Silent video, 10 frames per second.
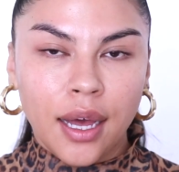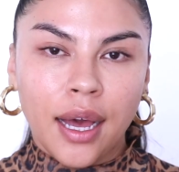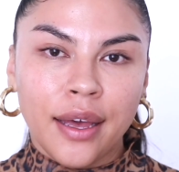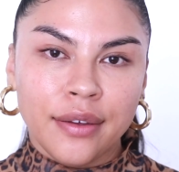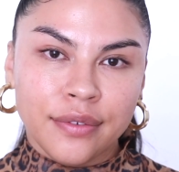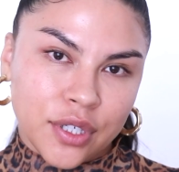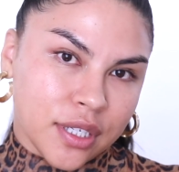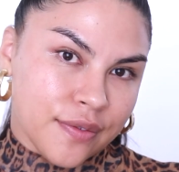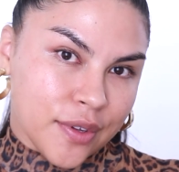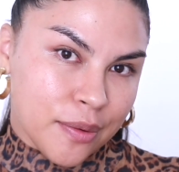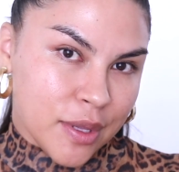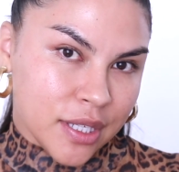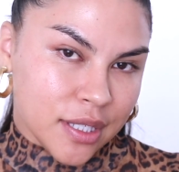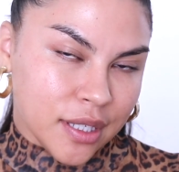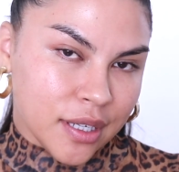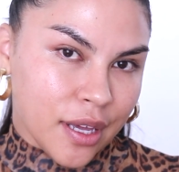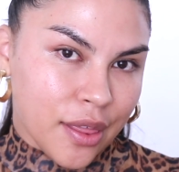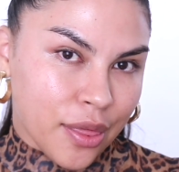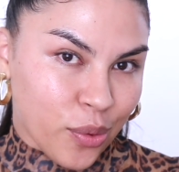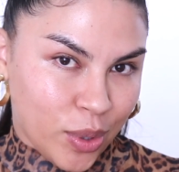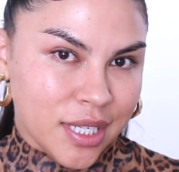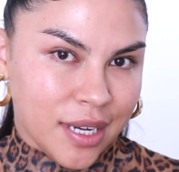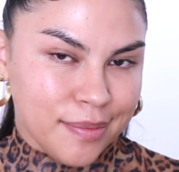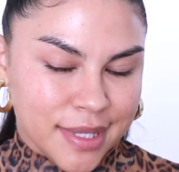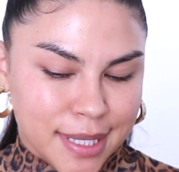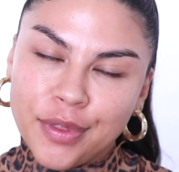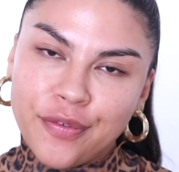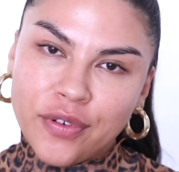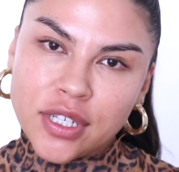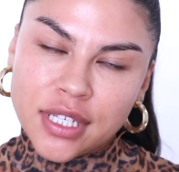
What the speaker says: I've tried to film this look 3 times. The first